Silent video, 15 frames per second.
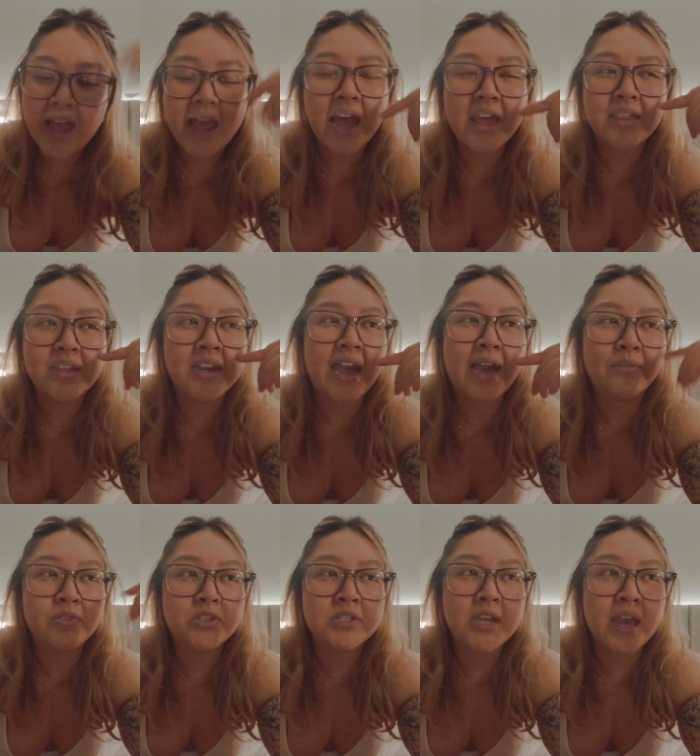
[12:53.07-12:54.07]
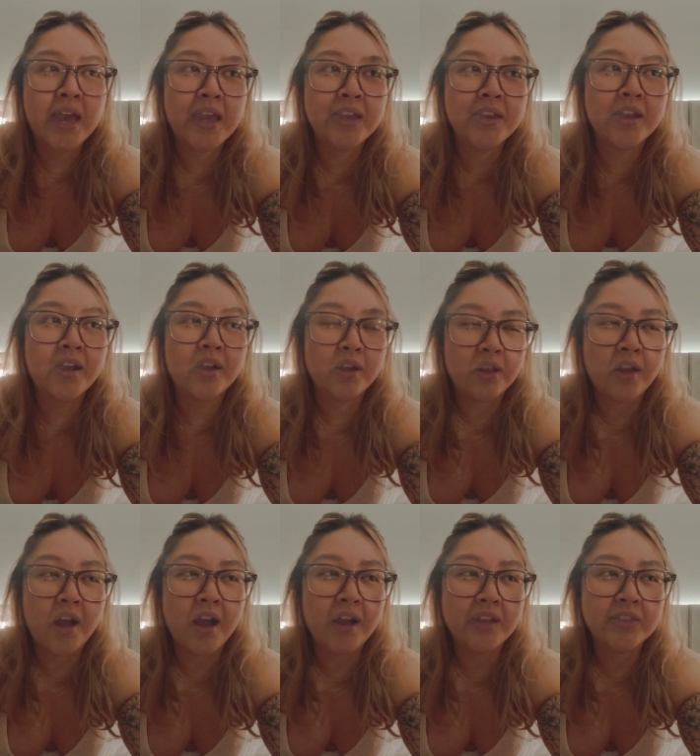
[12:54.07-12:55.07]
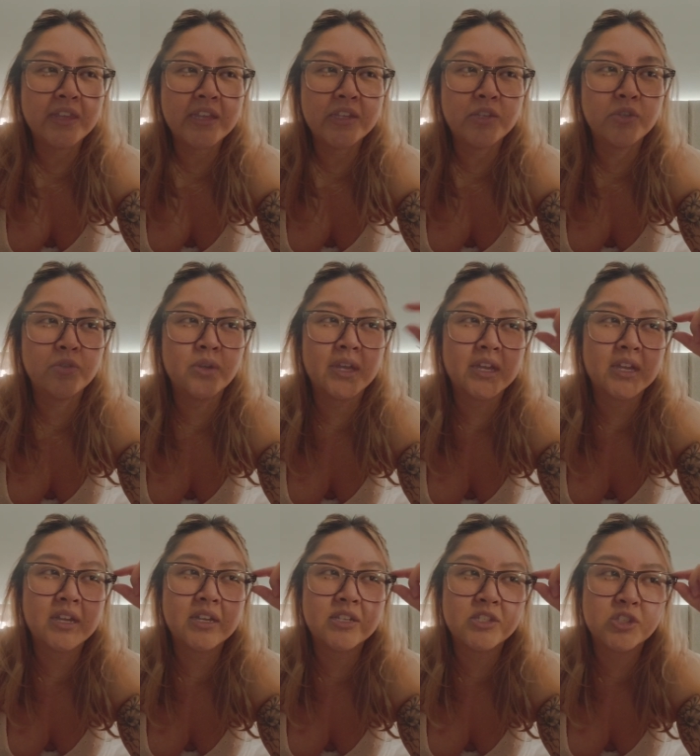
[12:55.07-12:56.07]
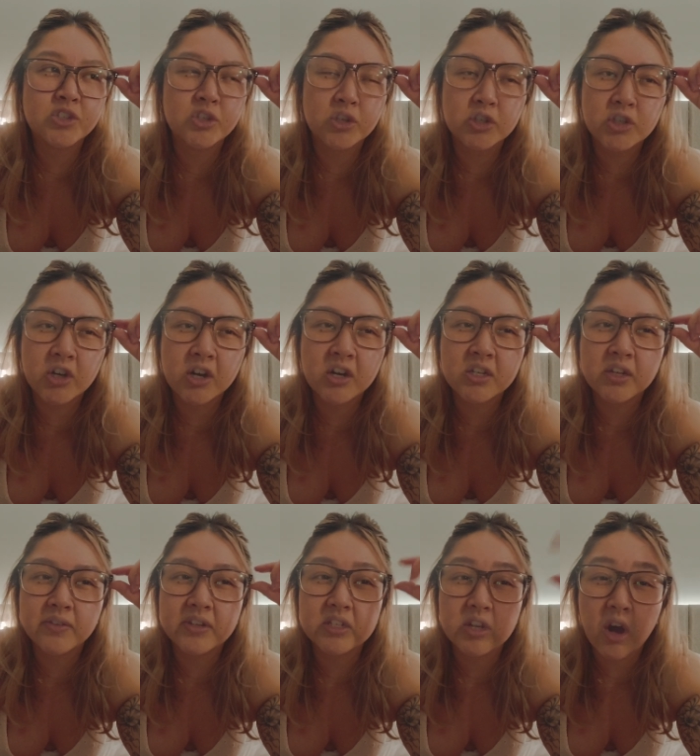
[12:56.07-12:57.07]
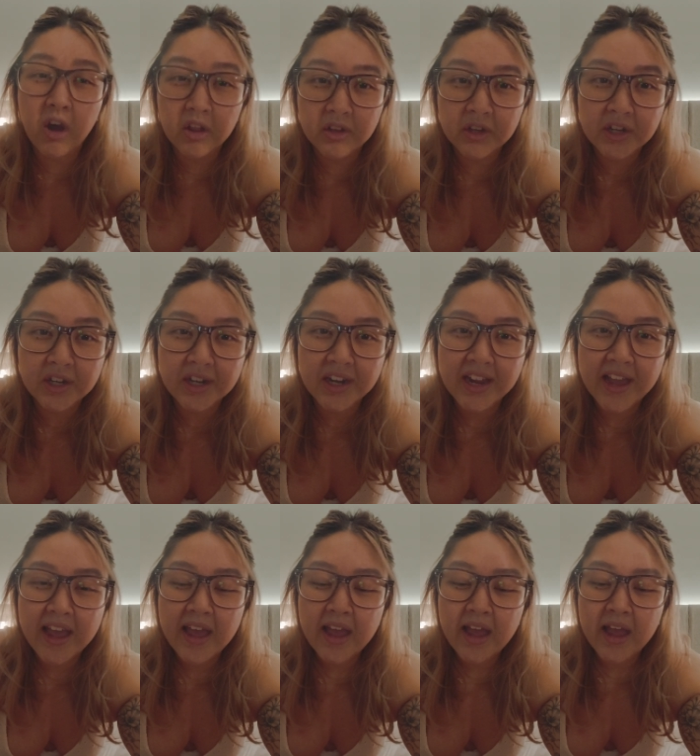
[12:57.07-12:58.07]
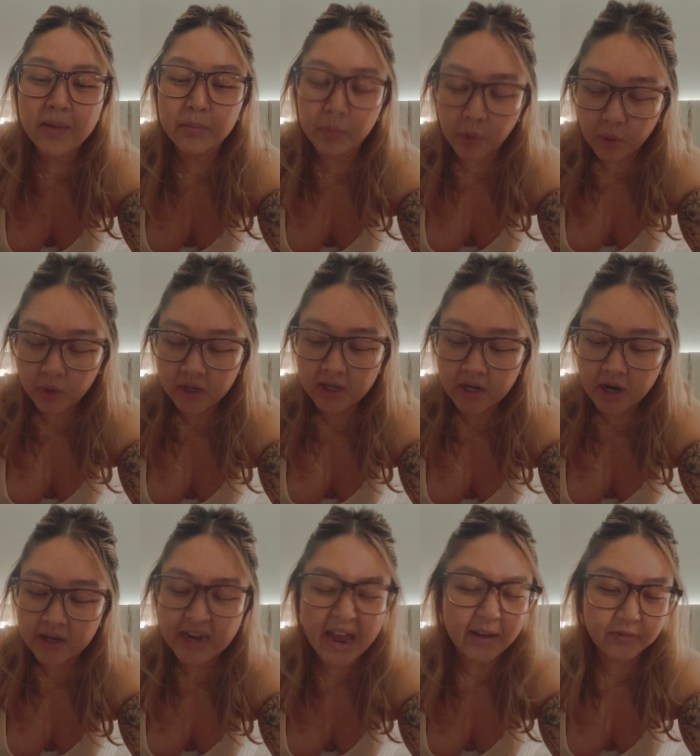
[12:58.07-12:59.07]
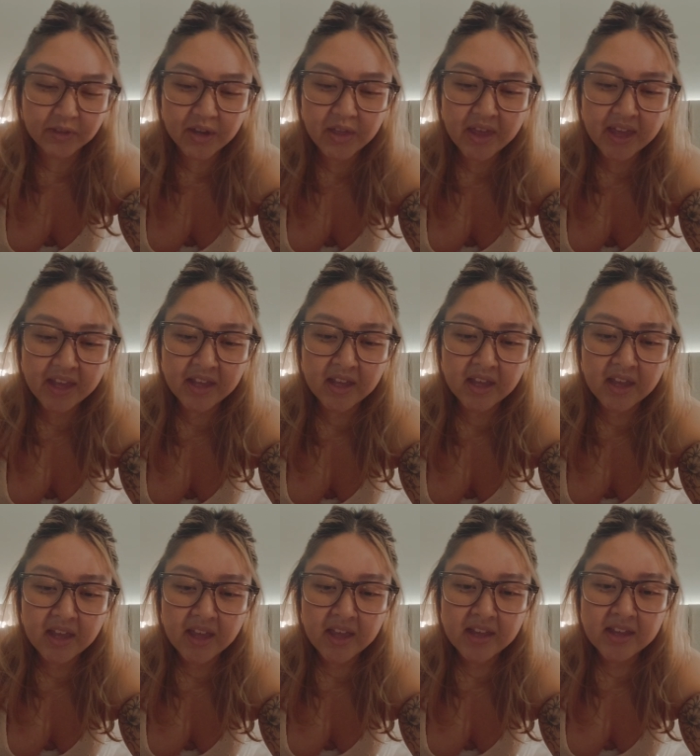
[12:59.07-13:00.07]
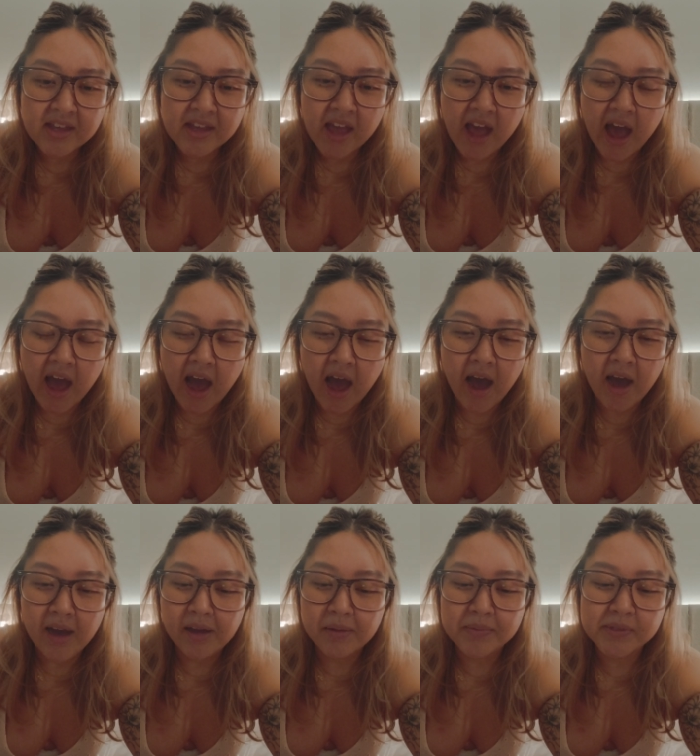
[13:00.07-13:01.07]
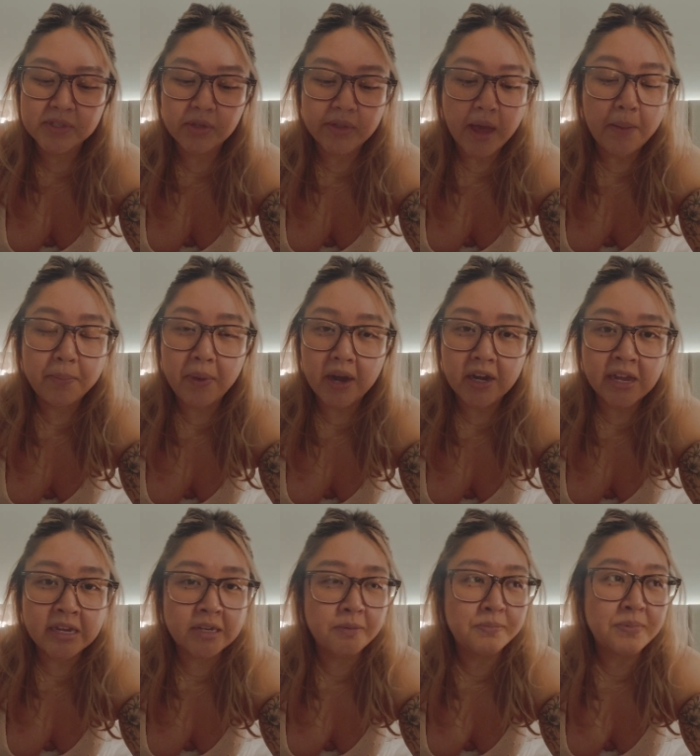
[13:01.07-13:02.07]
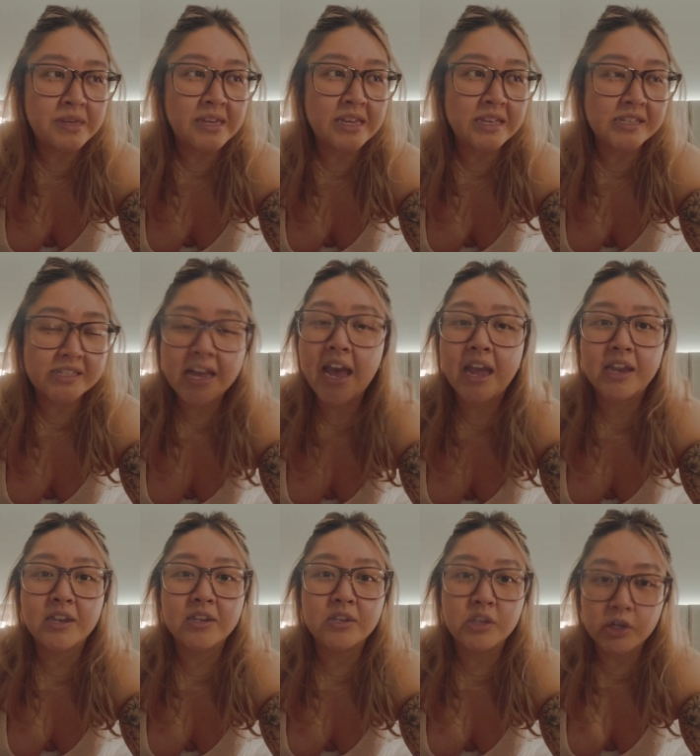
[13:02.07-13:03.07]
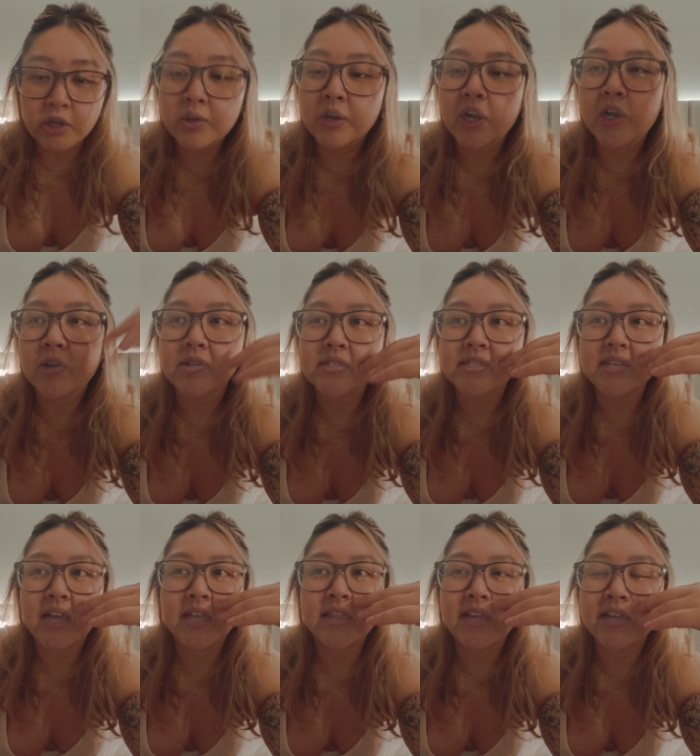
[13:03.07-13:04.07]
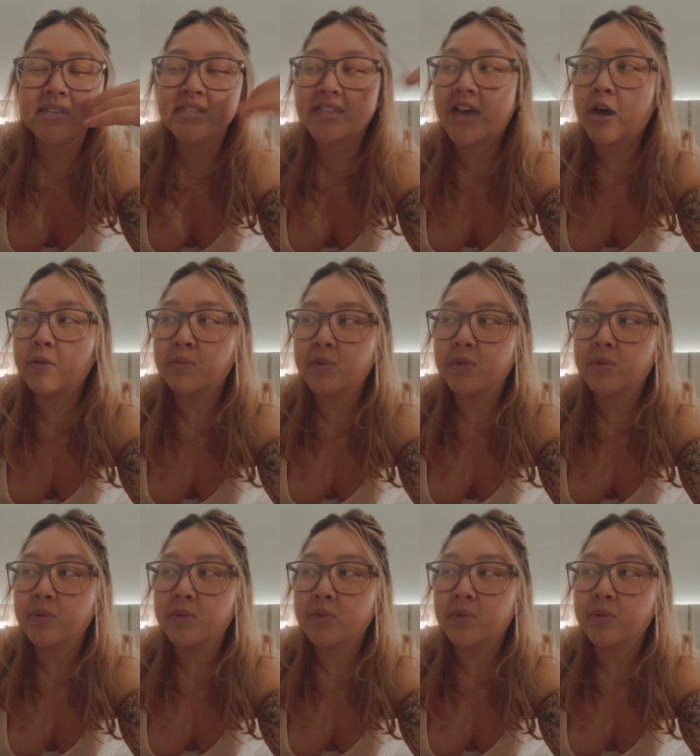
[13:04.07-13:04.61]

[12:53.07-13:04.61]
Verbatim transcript: And then after 10 o'clock, they do like a surcharge of a dollar more on everything. Uh, so that bottle ended up being 10 euros. And then sau